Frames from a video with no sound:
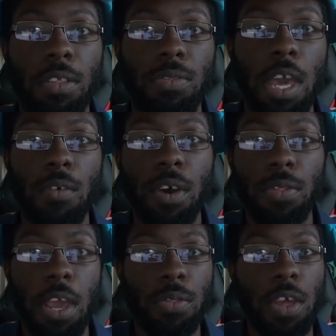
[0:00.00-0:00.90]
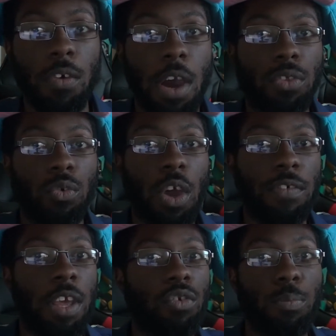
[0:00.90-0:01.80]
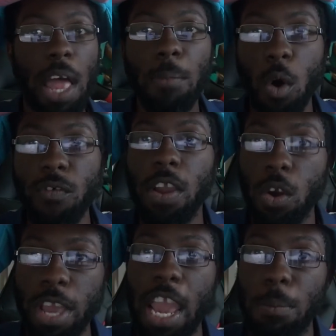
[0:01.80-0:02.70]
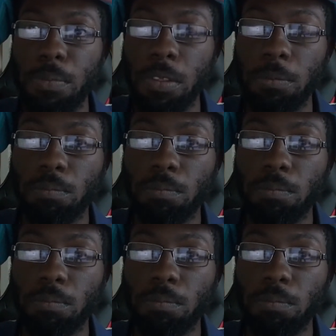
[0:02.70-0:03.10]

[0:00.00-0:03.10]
They should play more video games.